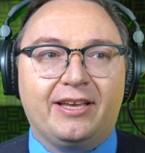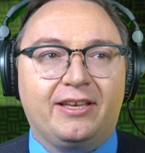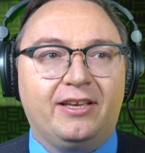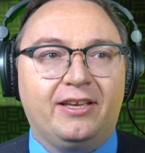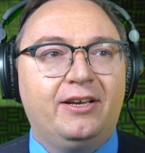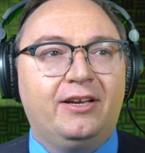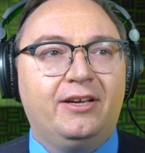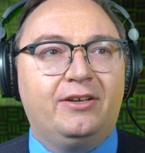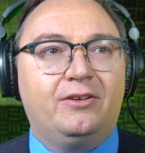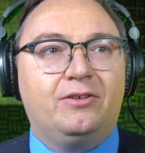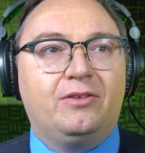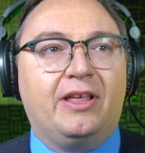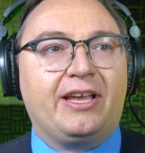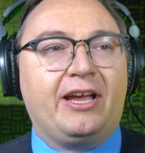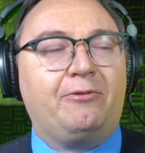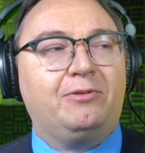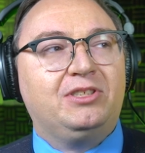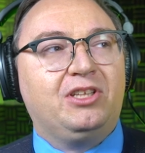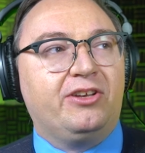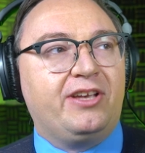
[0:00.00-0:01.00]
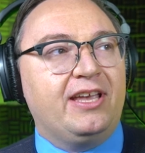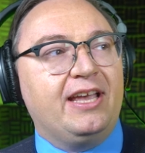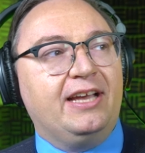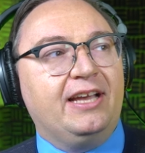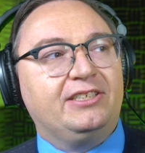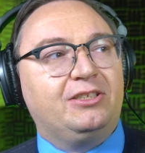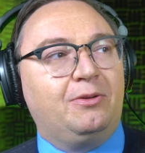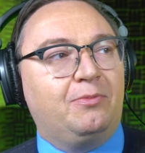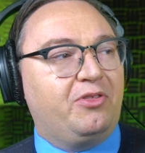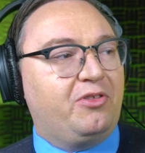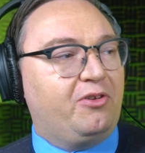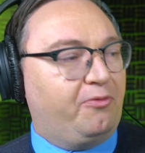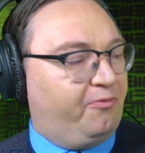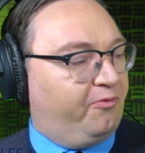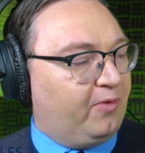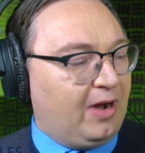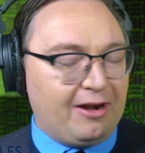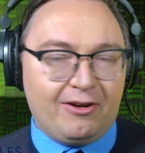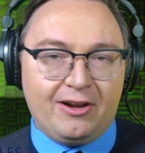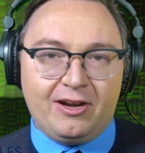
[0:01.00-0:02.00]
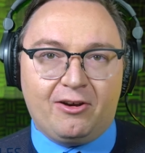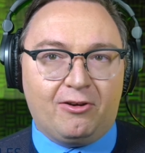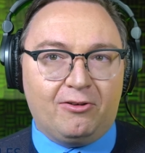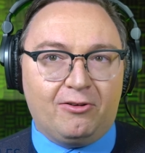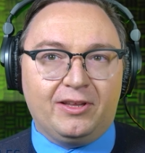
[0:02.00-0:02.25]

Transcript: Like like I was looking at some of the very